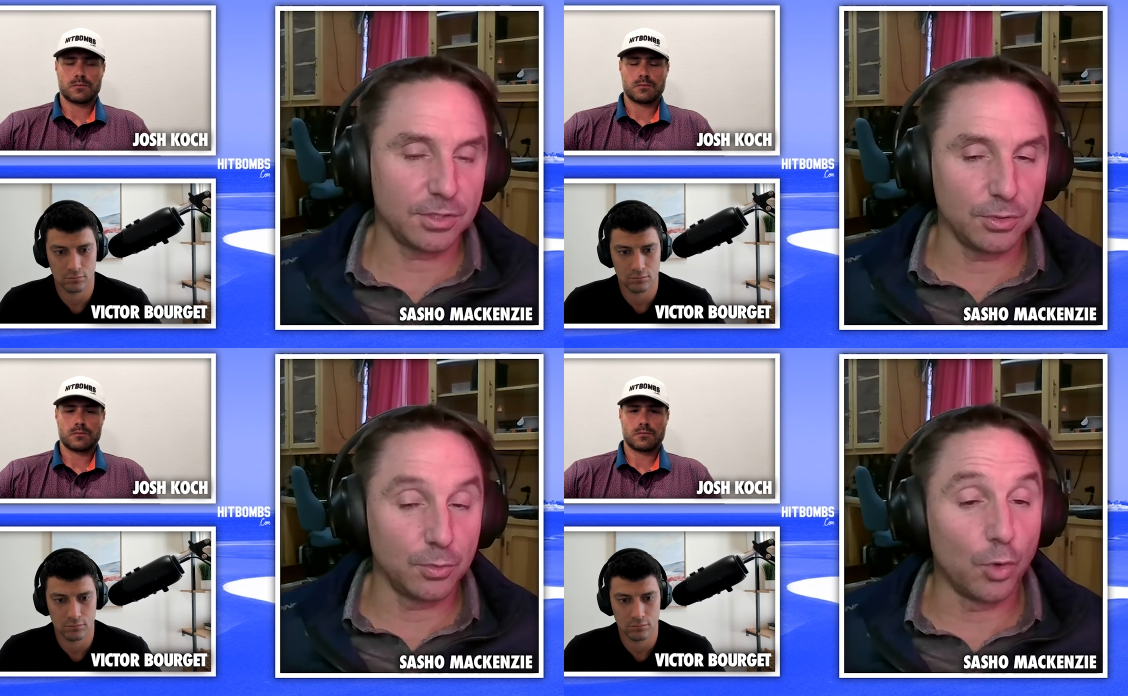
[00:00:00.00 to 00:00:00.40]

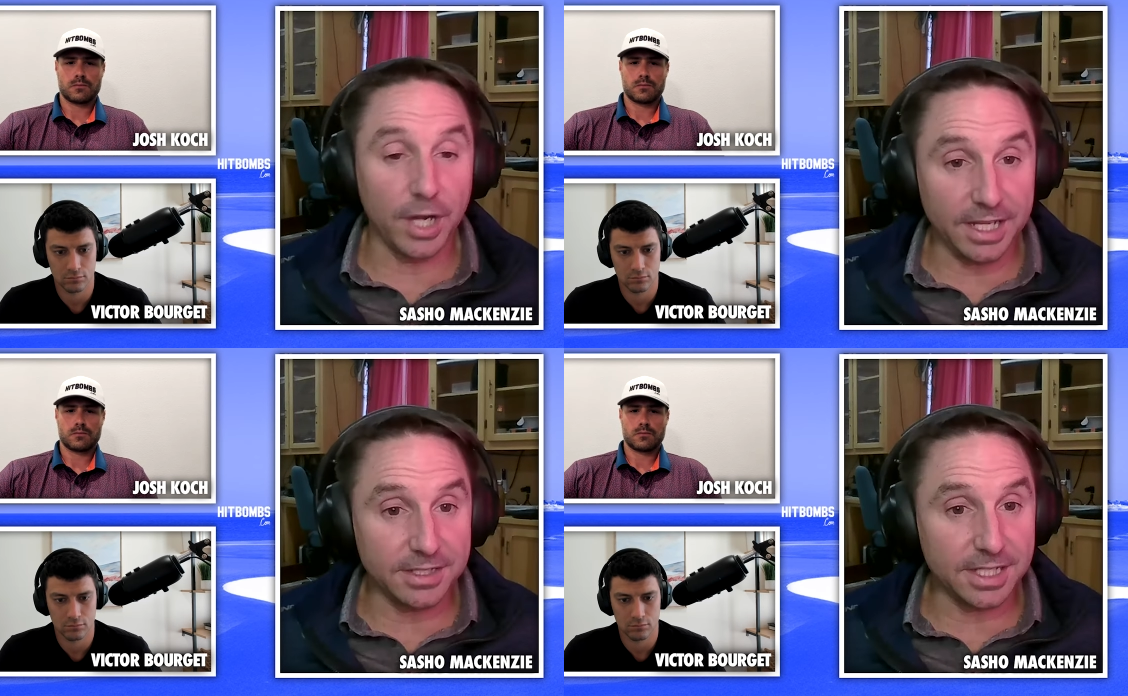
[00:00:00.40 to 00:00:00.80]
Speaker 1: to
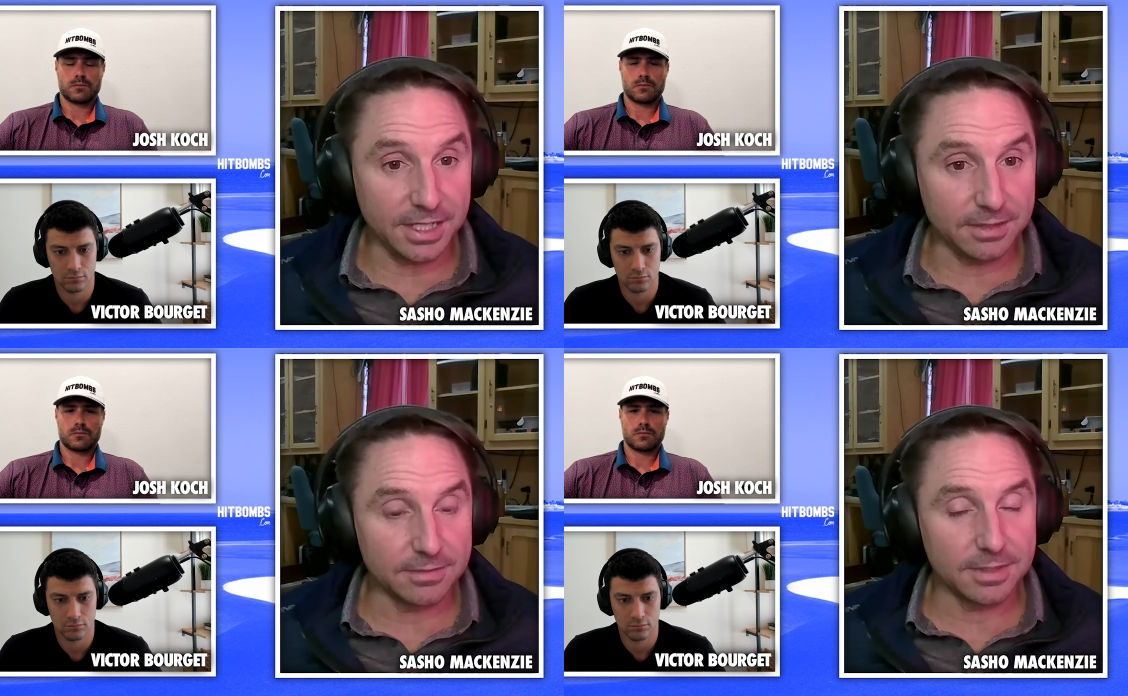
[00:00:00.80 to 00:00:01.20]
one
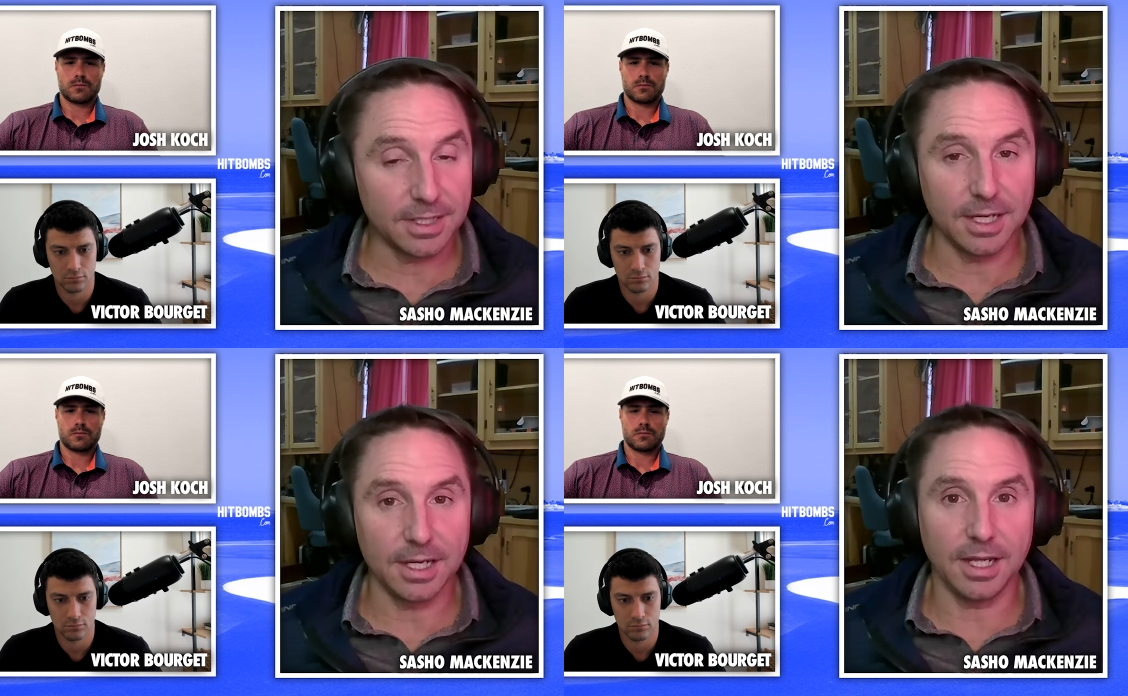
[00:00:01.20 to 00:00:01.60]

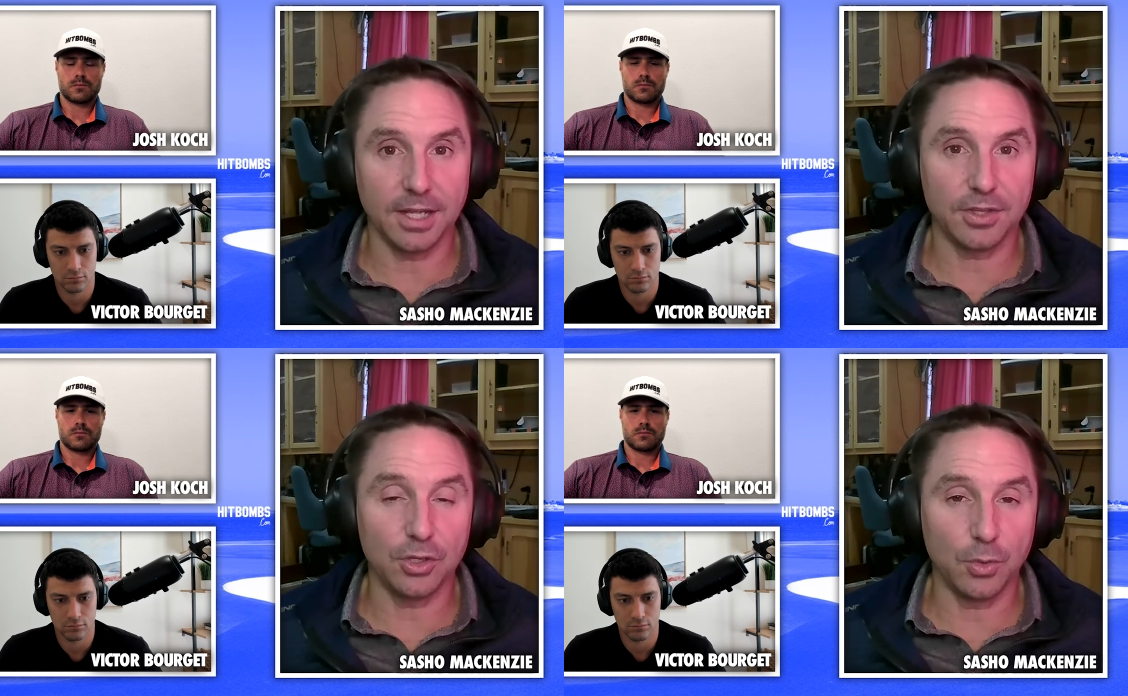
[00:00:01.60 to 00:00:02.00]
eighteen uh,
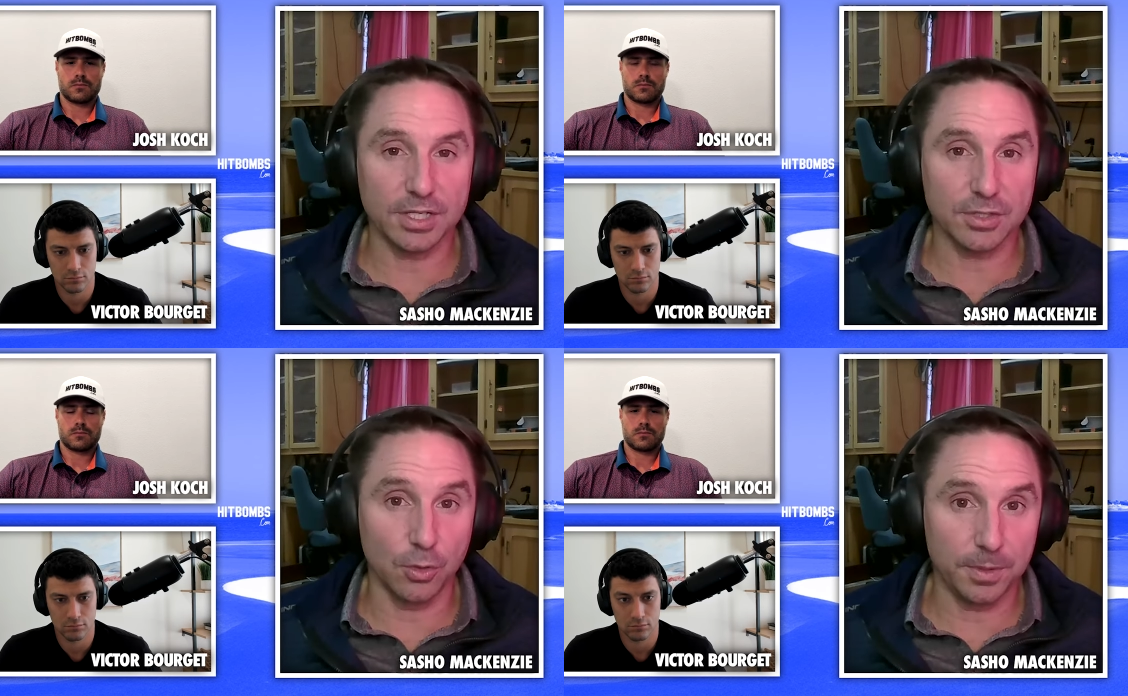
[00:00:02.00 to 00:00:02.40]
at the
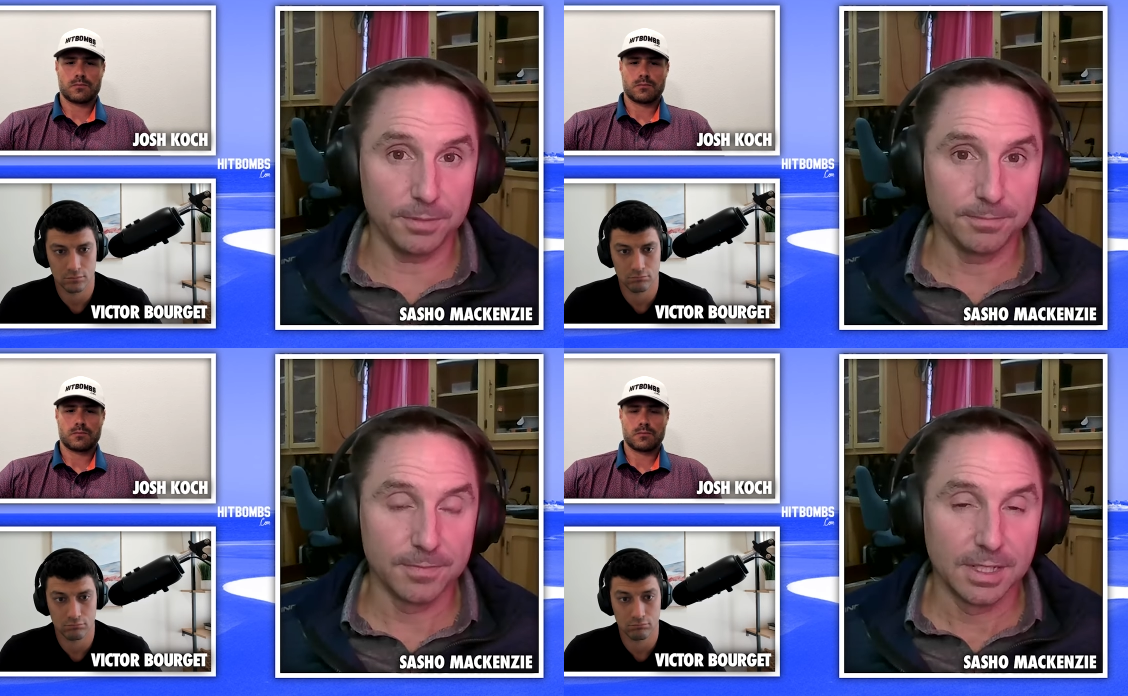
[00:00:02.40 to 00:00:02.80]
U S
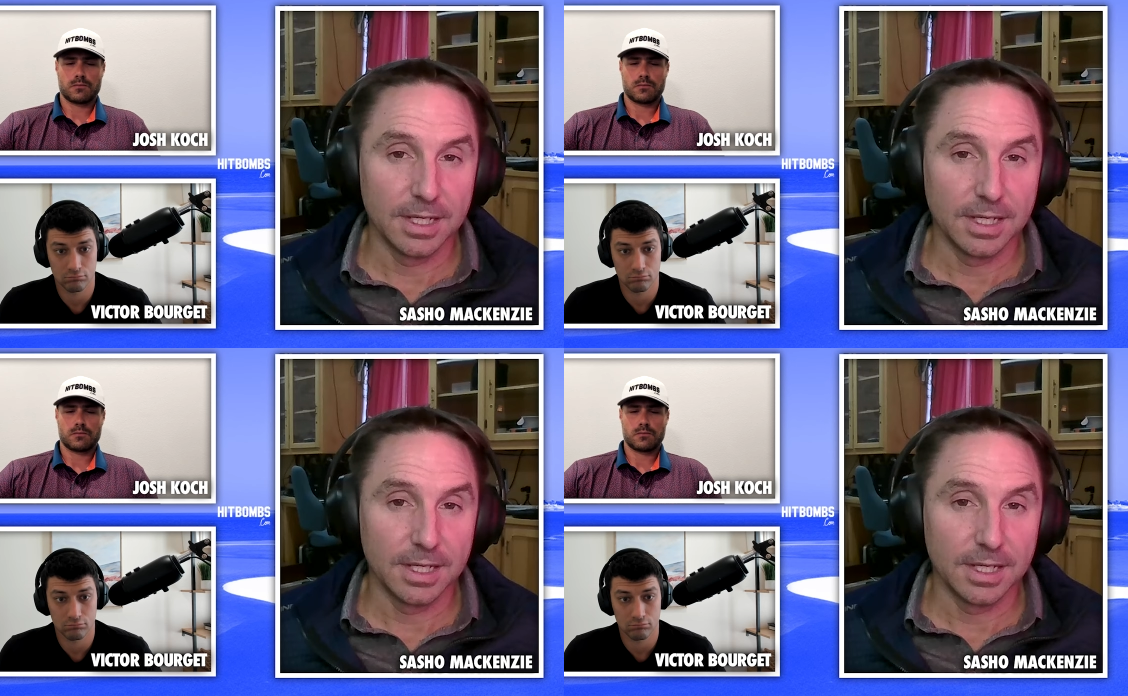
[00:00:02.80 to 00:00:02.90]
Open,